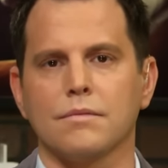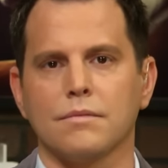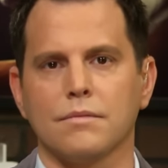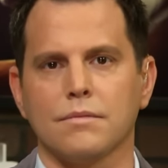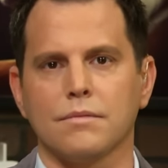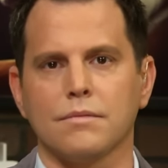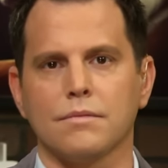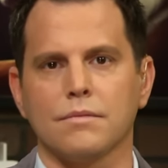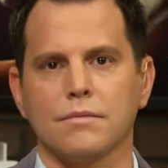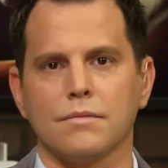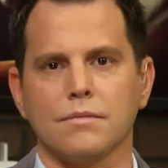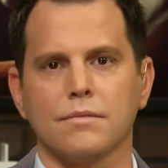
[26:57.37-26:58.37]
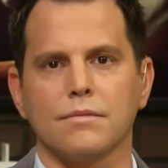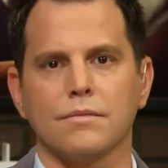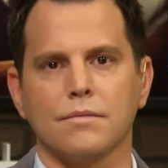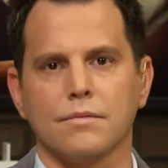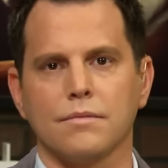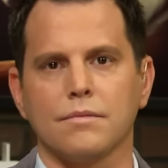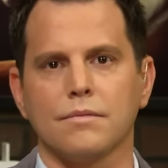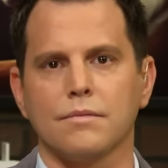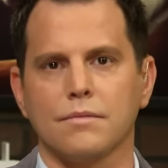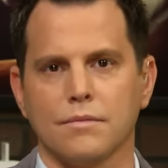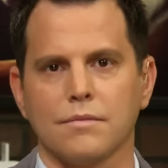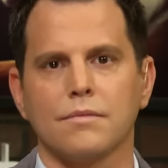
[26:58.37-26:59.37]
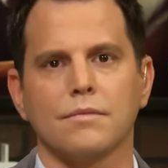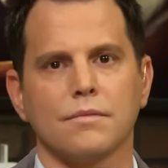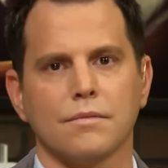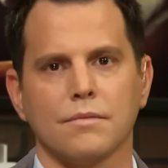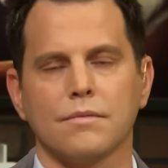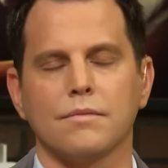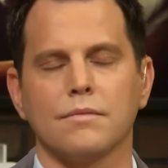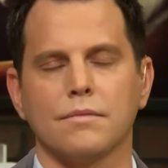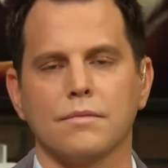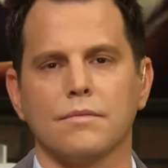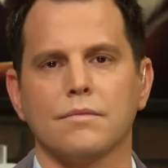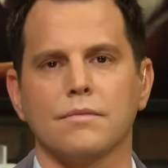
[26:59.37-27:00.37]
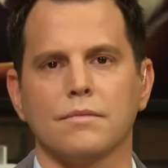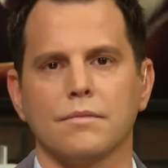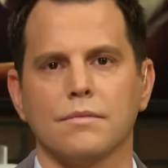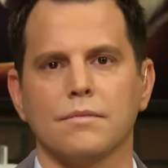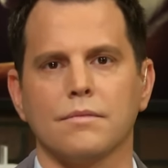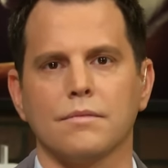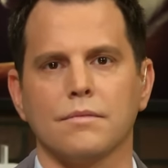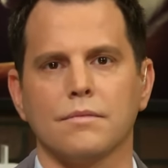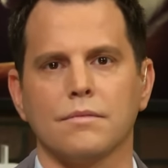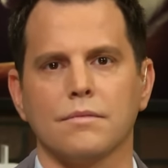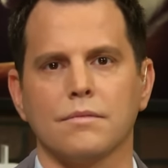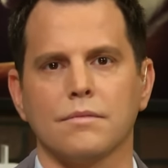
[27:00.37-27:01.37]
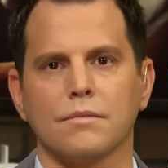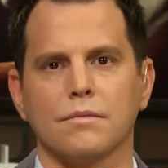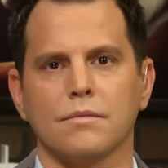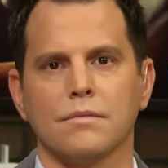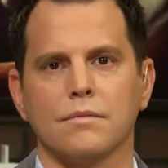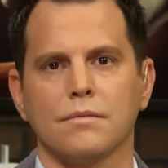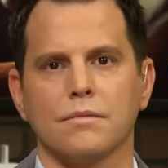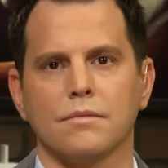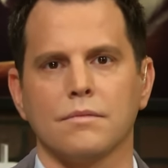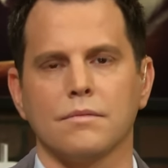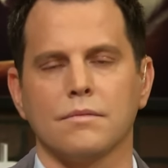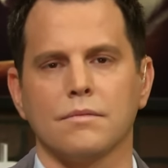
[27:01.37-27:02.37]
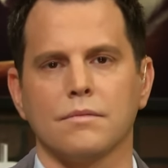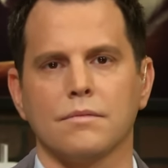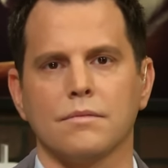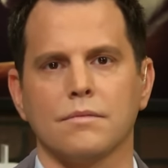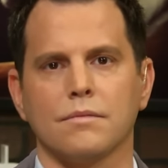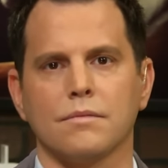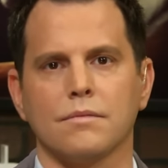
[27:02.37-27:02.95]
(silent)